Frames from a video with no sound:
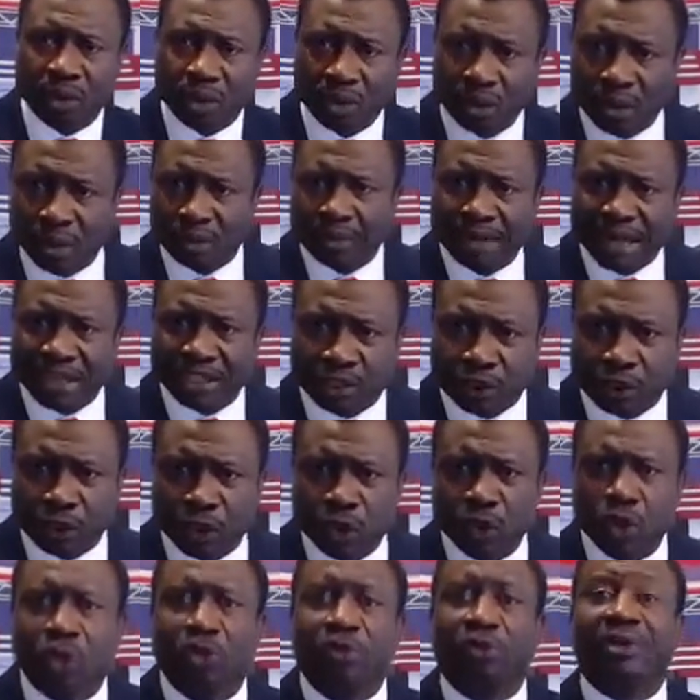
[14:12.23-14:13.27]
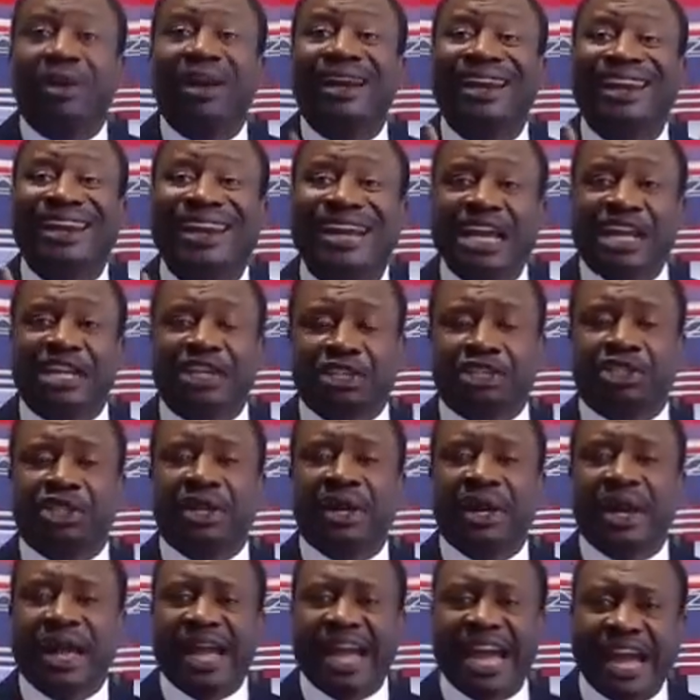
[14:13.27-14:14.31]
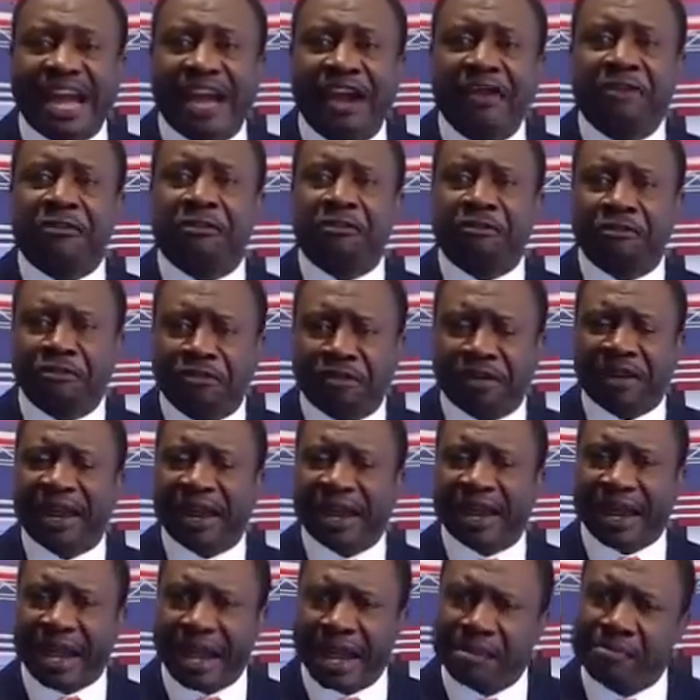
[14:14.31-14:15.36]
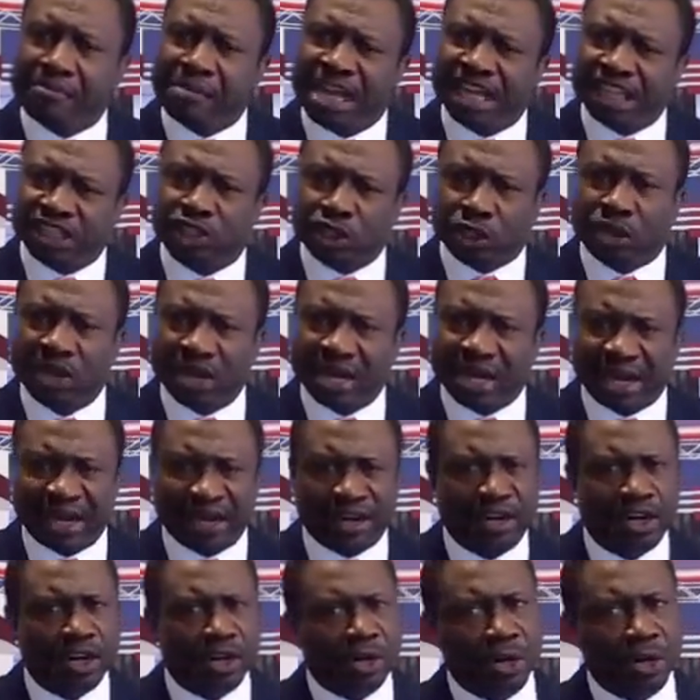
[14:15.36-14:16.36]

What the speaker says: Number two, release every Ambazonian,